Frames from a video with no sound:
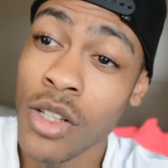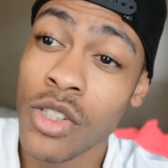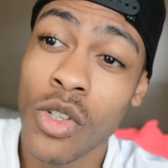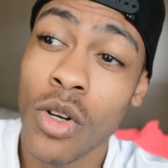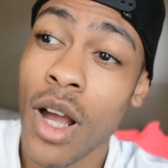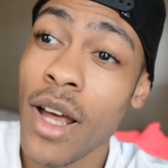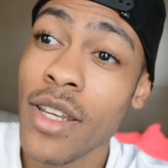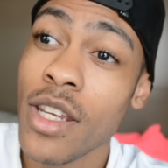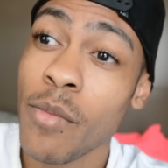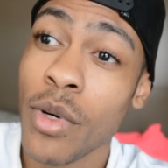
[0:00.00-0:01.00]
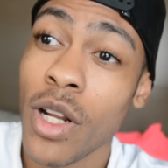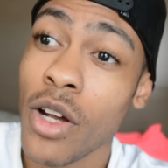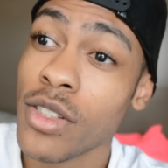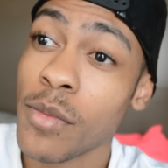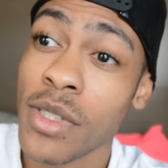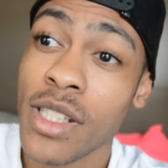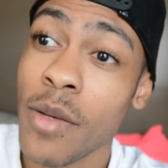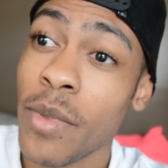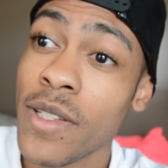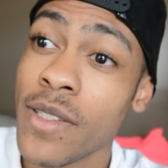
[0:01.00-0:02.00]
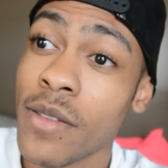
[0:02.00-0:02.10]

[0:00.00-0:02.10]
So Kanye put out some snippets.